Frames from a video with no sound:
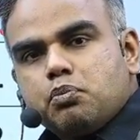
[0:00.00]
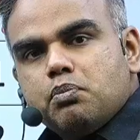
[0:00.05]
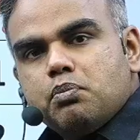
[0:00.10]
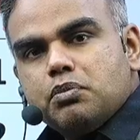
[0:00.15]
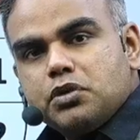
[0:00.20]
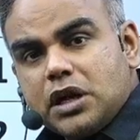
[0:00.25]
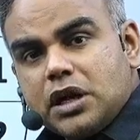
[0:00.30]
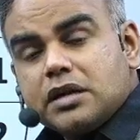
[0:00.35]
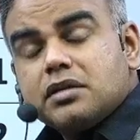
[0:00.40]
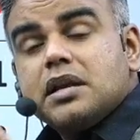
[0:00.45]

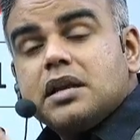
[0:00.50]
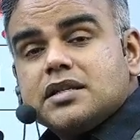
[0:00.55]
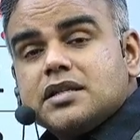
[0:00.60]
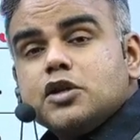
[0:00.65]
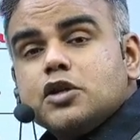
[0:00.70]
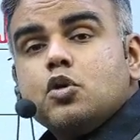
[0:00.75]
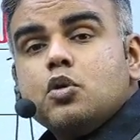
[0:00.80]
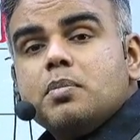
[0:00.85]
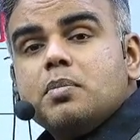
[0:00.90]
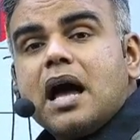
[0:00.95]
yeah, let's say
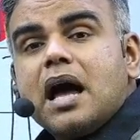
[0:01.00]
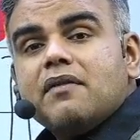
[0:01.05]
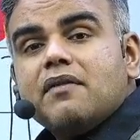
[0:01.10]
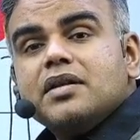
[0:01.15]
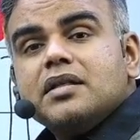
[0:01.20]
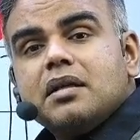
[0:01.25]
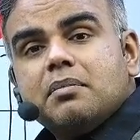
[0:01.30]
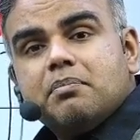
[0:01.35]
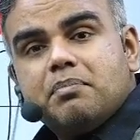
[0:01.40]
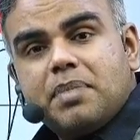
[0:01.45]
you'll be having
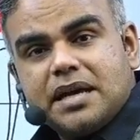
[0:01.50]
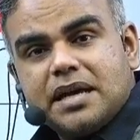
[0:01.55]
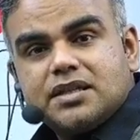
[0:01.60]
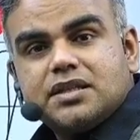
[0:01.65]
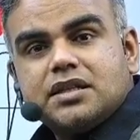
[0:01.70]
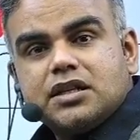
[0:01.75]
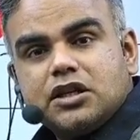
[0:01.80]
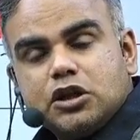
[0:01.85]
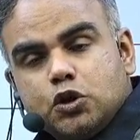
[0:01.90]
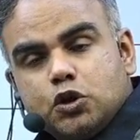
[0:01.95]
the best
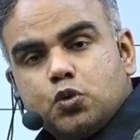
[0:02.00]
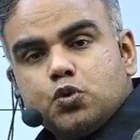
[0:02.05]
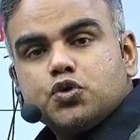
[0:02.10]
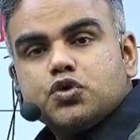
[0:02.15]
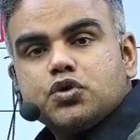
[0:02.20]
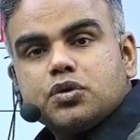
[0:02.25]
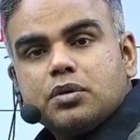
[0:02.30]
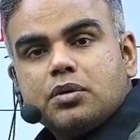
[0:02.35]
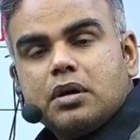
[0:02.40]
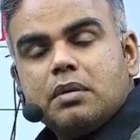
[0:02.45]
use,
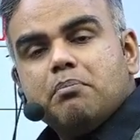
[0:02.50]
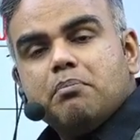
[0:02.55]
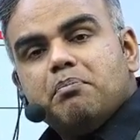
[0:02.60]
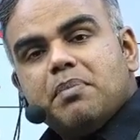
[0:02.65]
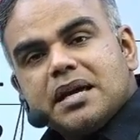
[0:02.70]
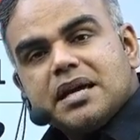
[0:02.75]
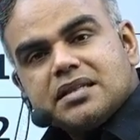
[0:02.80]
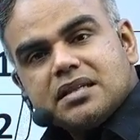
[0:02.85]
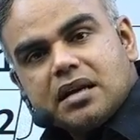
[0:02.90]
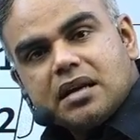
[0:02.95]

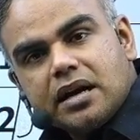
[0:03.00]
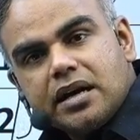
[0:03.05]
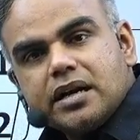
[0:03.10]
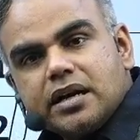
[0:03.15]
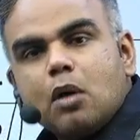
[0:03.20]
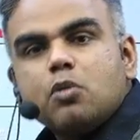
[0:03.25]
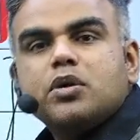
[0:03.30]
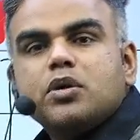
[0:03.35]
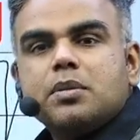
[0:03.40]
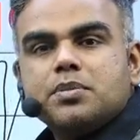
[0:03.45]
best learning
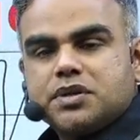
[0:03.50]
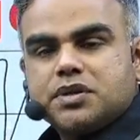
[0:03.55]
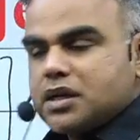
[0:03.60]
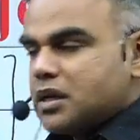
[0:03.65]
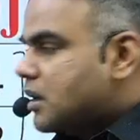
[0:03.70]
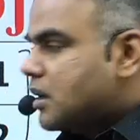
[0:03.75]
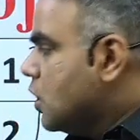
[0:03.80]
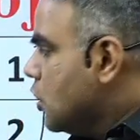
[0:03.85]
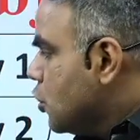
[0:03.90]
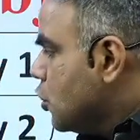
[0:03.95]
outcomes here.
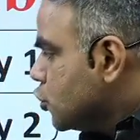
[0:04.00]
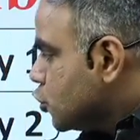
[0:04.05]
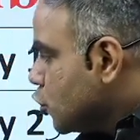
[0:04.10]
So